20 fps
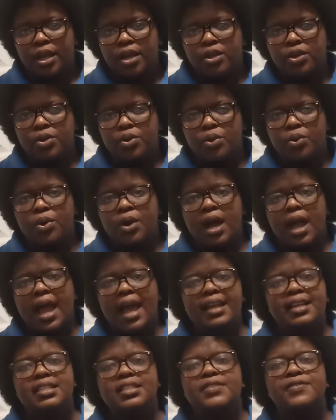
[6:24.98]

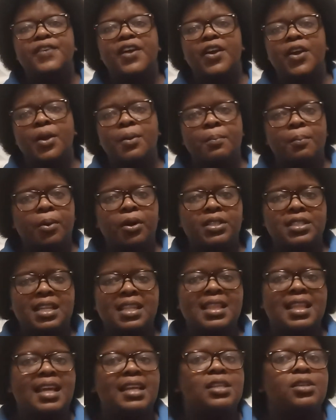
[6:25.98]
and it's very
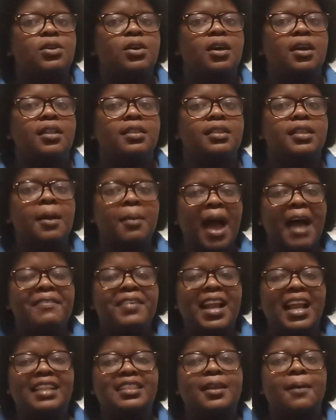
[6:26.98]
important that I
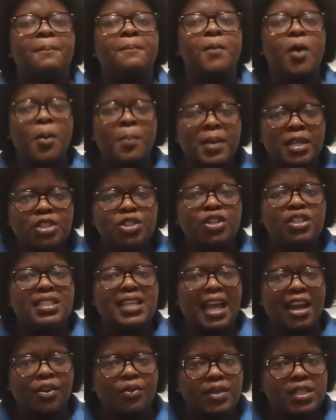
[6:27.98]
feel like the moment you
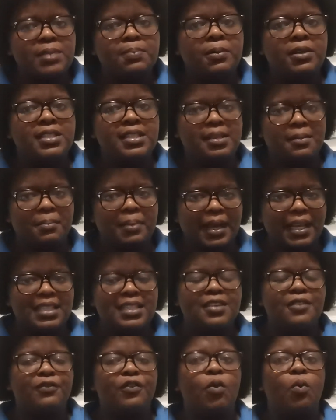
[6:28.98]
take
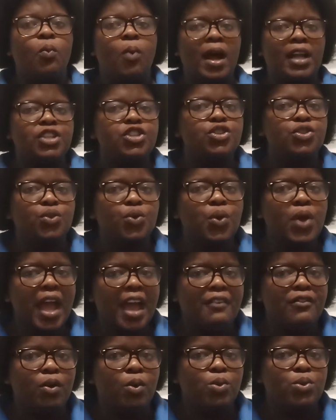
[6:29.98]
responsibility for what you
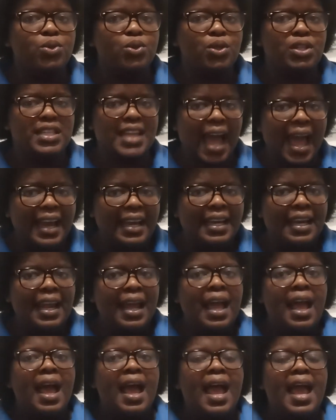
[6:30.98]
have also done,
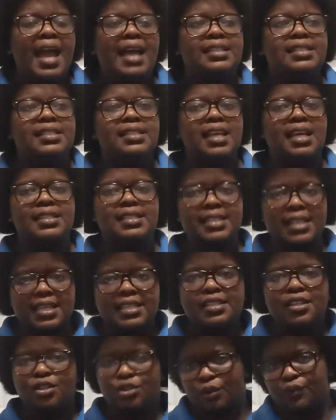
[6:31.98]
it's
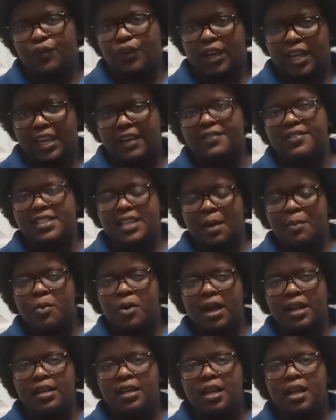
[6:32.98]
easy to forgive
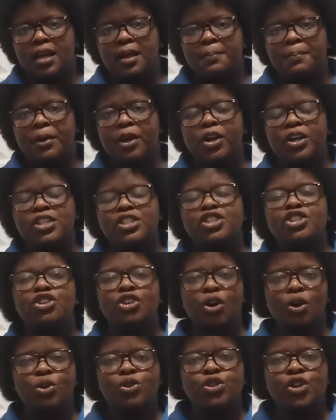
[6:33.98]
someone, because
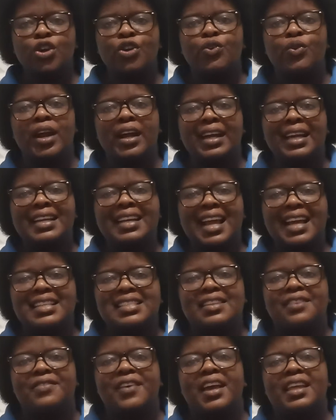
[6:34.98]
you also
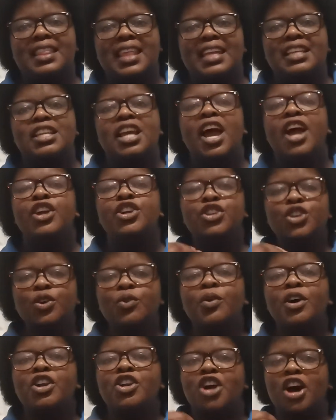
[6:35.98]
recognize the fact that
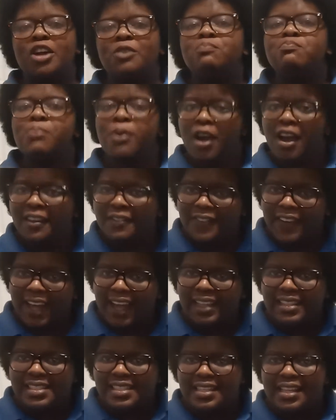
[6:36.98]
you were not
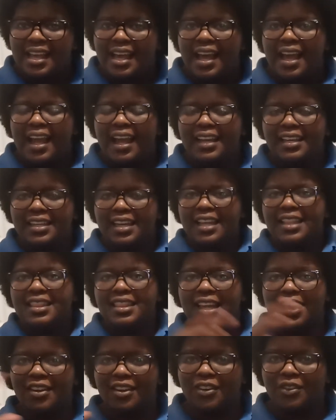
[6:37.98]
perfect
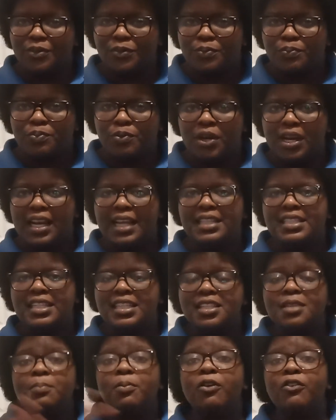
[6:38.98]
in the
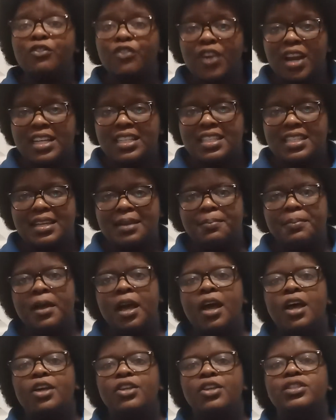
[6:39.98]
relationship or friendship.
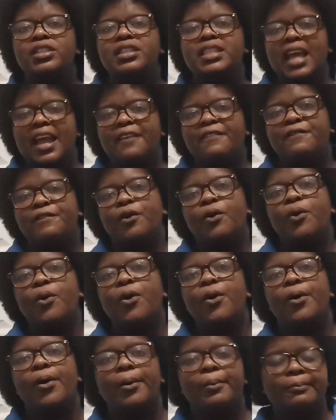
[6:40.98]

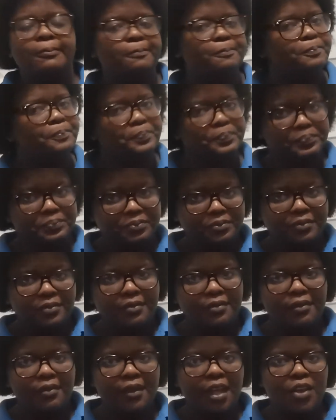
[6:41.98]
Therefore,
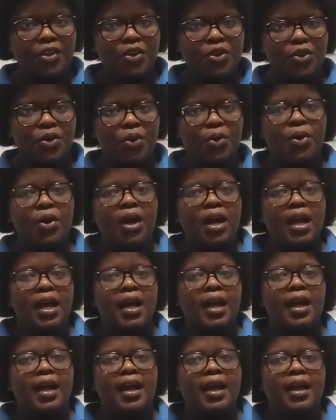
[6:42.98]
you know
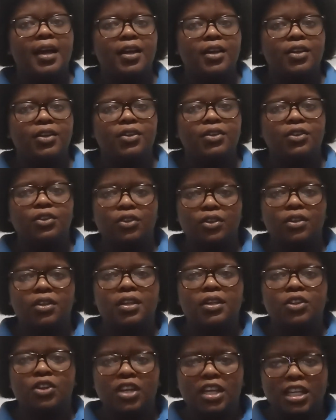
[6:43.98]

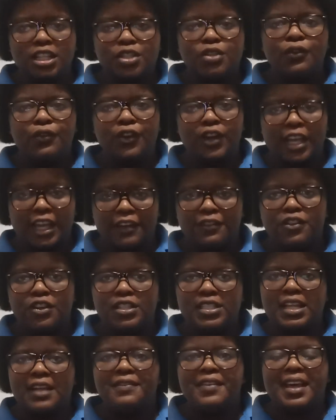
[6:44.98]
you need to forgive
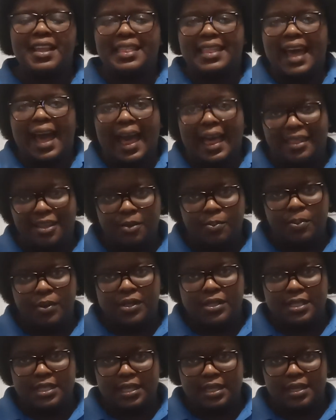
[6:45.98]
yourself and the other
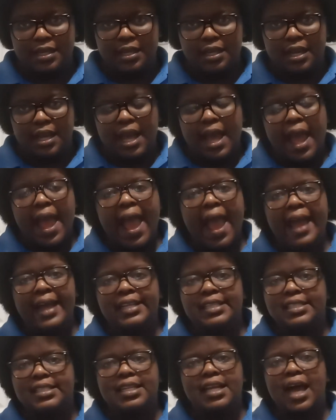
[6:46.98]
person.
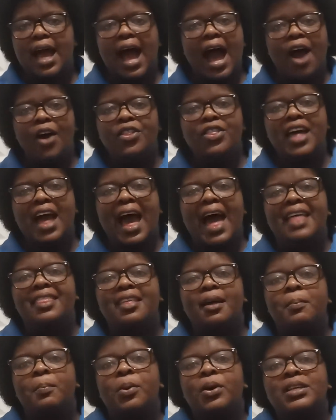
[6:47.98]
And how the
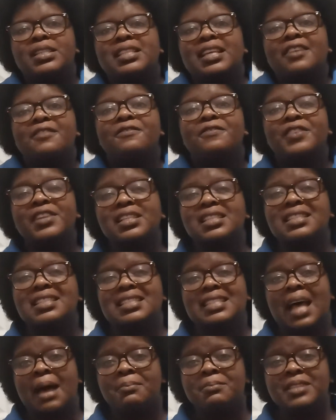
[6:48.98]
other person
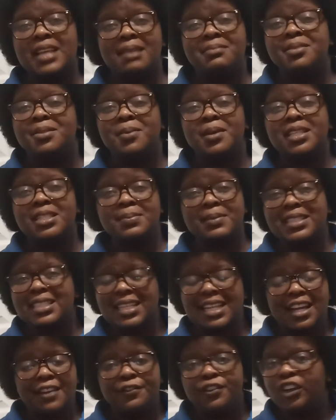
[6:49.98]
feels sometimes,
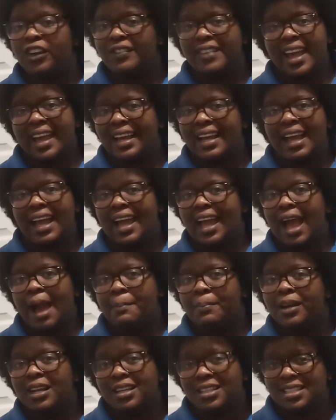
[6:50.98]
especially if you've
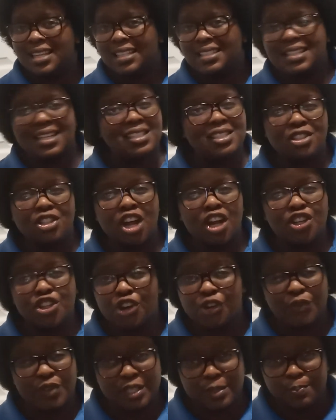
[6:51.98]
apologized, it's not
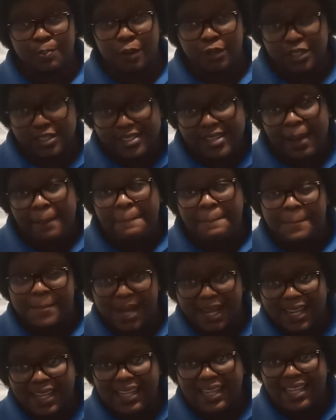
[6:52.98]
your
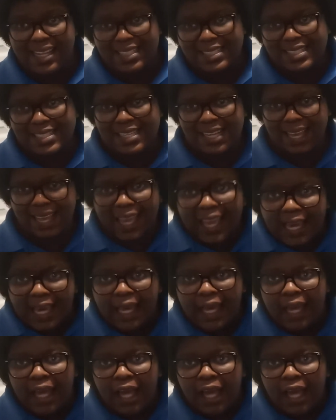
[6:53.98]
responsibility.